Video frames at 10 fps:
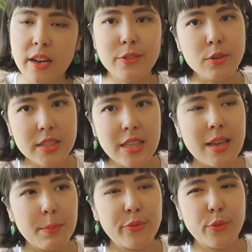I've not seen
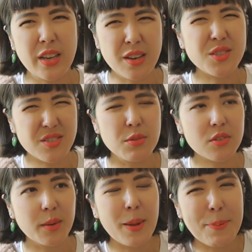that before. You know, I was
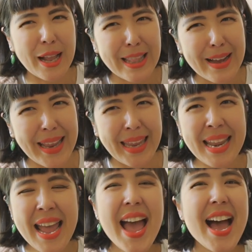trying to be polite.